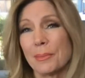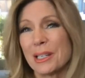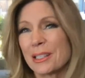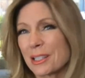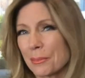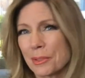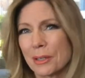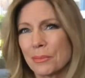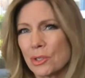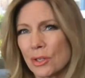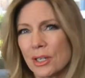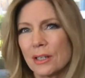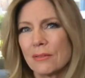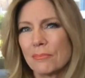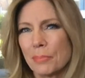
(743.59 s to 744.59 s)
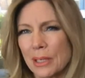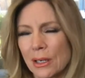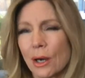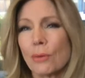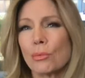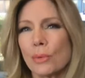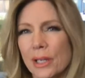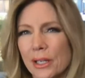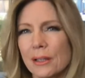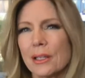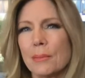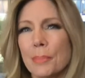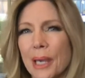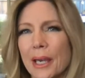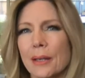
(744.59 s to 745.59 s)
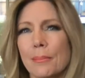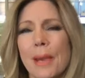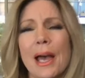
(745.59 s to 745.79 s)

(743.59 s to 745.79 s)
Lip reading: I mean, sometimes you can be a really bad